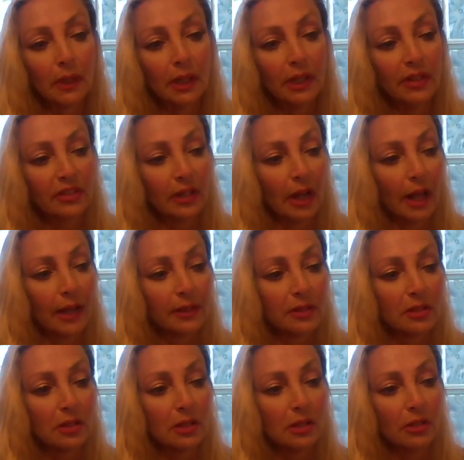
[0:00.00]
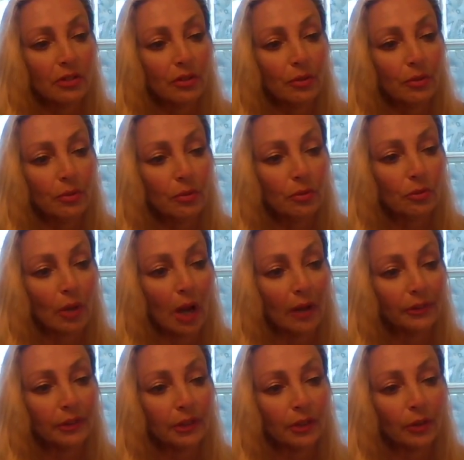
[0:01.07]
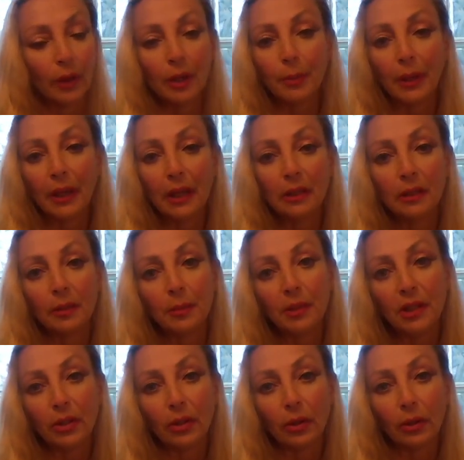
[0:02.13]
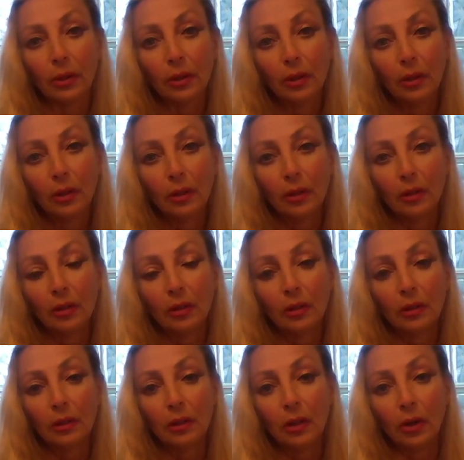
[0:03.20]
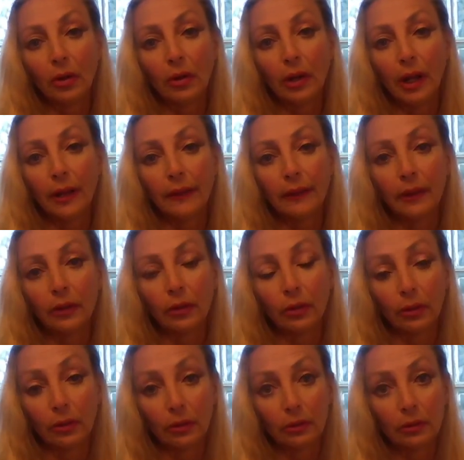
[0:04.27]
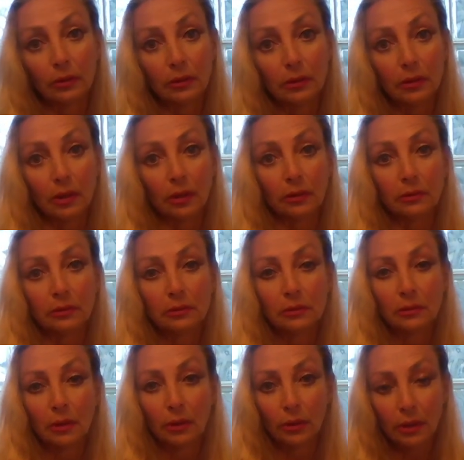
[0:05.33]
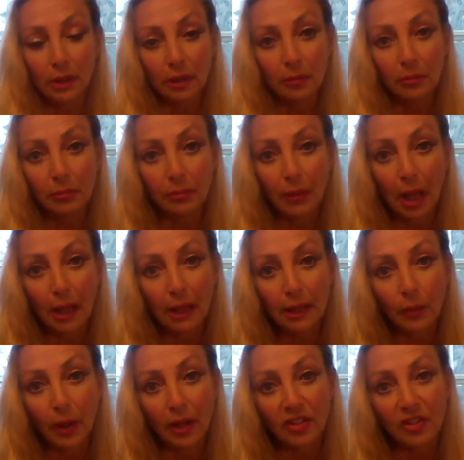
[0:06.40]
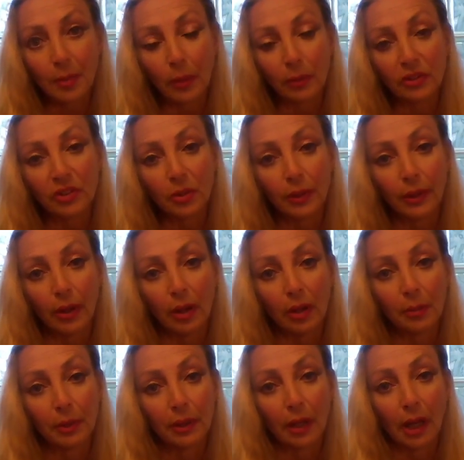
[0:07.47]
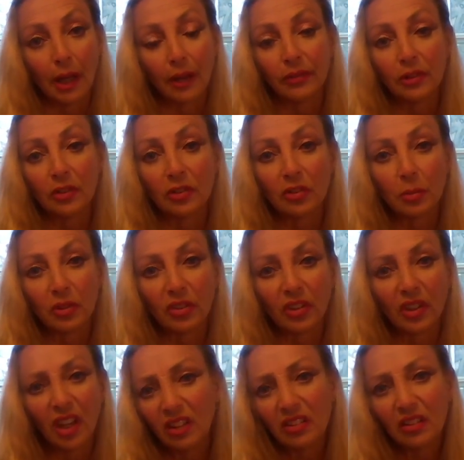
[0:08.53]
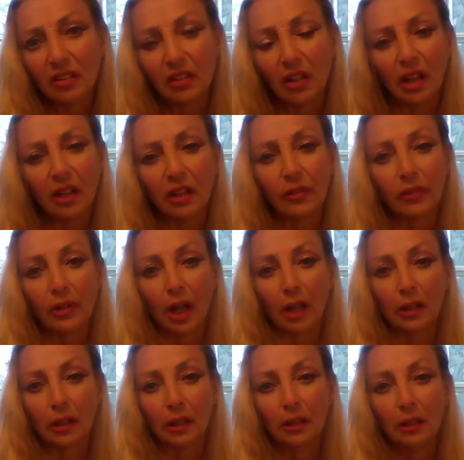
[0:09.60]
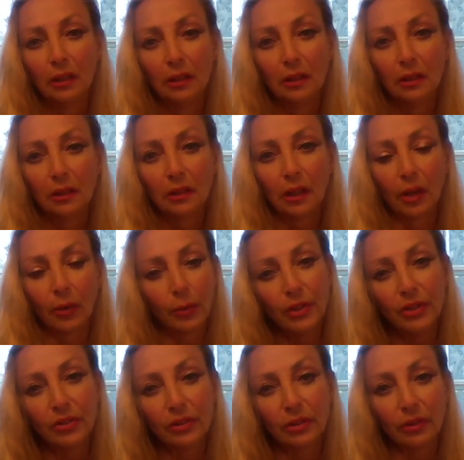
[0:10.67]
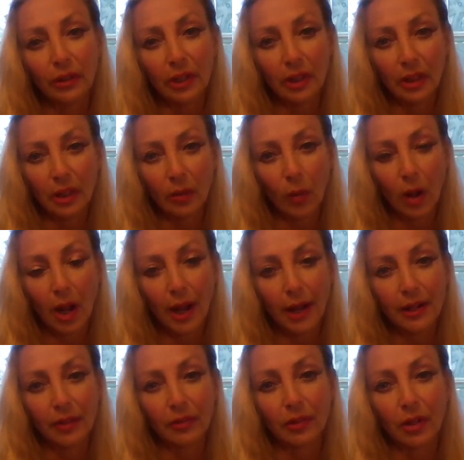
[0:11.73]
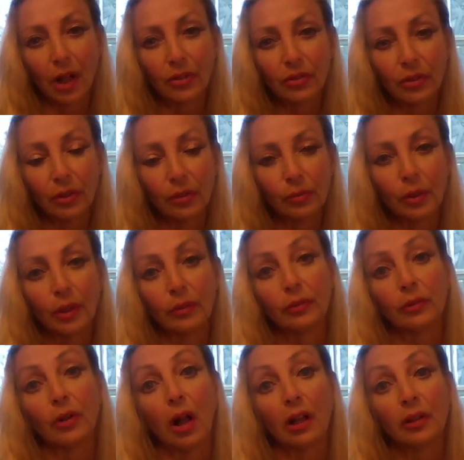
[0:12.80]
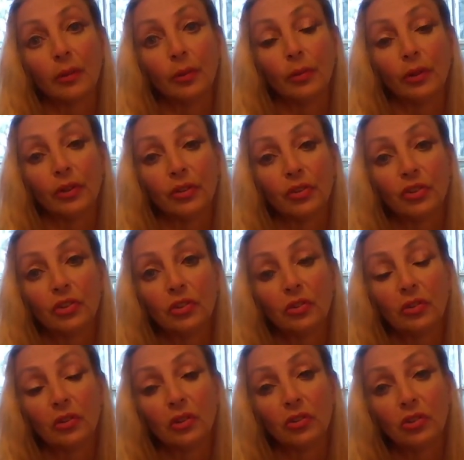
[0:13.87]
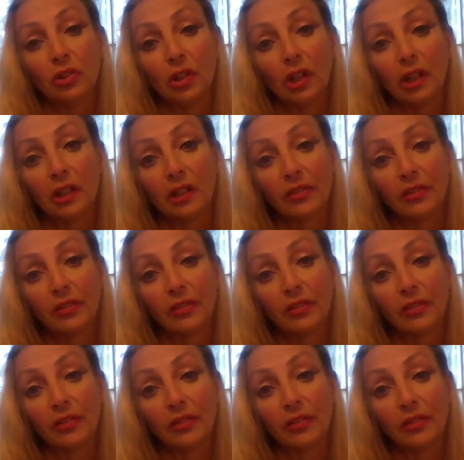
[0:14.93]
he said, I can see that you traveled in great pain to be here, and that you're, hurting bodily wise about what's going on, but I have to dismiss the case. And I never got a reason or anything why. I never got served whatever document was that she had